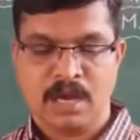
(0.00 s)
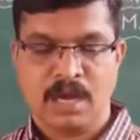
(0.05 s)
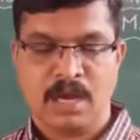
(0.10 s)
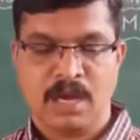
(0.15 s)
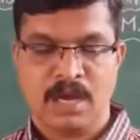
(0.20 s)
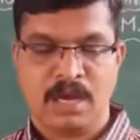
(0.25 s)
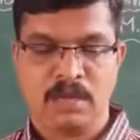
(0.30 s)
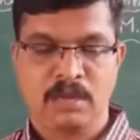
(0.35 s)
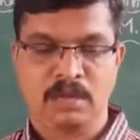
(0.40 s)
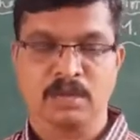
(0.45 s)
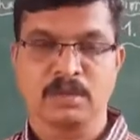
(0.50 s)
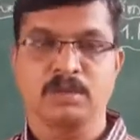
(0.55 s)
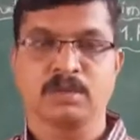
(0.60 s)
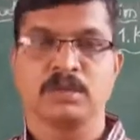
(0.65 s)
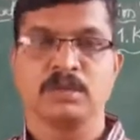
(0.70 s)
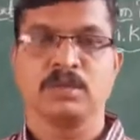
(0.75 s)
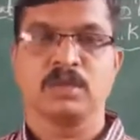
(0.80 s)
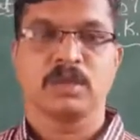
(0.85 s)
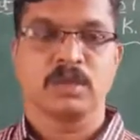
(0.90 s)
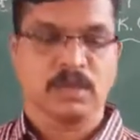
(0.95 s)

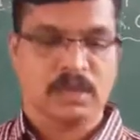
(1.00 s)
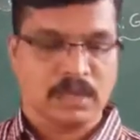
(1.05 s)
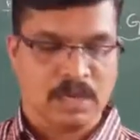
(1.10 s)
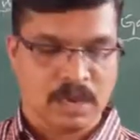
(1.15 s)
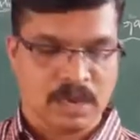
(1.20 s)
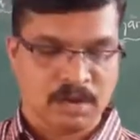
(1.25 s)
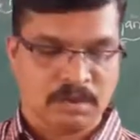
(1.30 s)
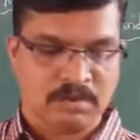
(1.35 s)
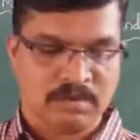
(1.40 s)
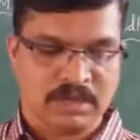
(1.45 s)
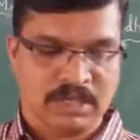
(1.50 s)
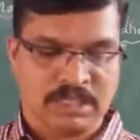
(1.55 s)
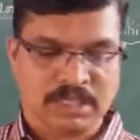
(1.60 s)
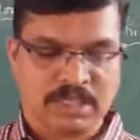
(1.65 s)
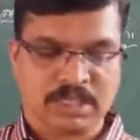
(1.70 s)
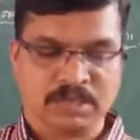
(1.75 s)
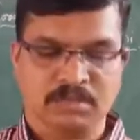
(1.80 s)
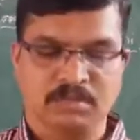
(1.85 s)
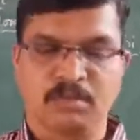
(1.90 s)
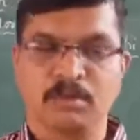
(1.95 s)
how love
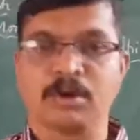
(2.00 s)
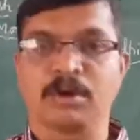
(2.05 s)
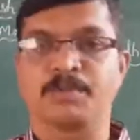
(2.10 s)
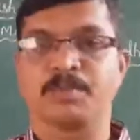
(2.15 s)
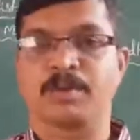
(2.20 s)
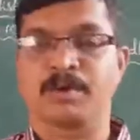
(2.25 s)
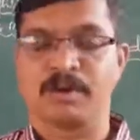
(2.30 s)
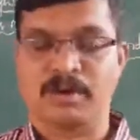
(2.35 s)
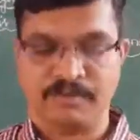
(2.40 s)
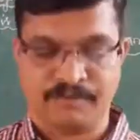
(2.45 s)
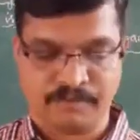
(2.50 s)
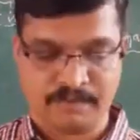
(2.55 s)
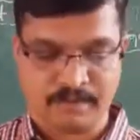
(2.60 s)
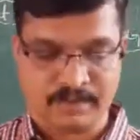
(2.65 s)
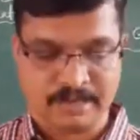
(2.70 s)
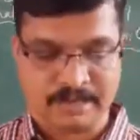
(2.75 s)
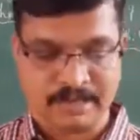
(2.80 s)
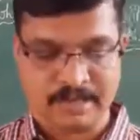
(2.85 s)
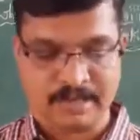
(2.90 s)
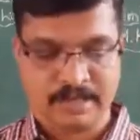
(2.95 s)
is more
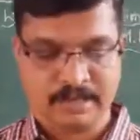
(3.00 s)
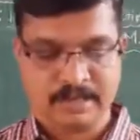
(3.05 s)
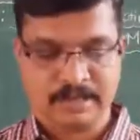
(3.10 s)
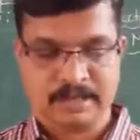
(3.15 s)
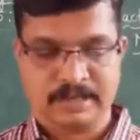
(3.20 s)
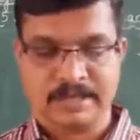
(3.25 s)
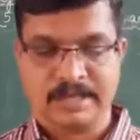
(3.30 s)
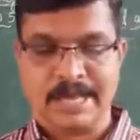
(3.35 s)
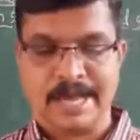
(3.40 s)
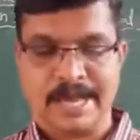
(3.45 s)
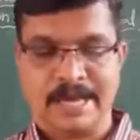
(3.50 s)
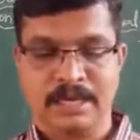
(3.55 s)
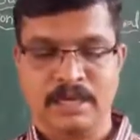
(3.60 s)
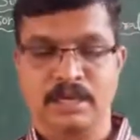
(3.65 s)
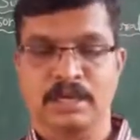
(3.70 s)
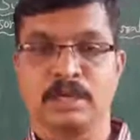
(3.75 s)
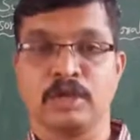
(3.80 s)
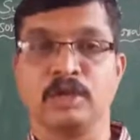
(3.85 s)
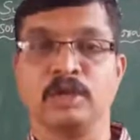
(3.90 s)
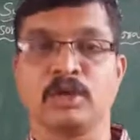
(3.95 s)
powerful
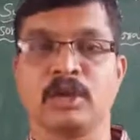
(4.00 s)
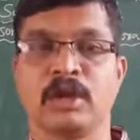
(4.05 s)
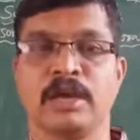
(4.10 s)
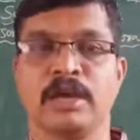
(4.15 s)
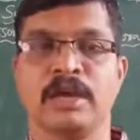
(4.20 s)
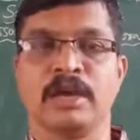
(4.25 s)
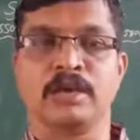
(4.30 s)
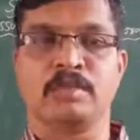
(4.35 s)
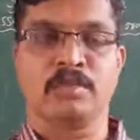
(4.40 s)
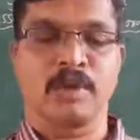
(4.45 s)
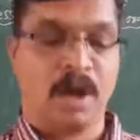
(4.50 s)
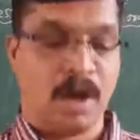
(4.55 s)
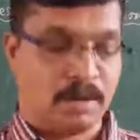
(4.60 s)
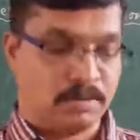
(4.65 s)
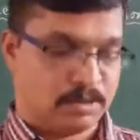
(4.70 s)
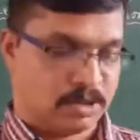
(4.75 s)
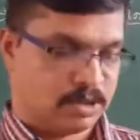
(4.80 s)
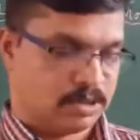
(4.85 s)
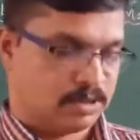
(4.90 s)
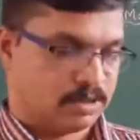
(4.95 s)
than nuclear bombs.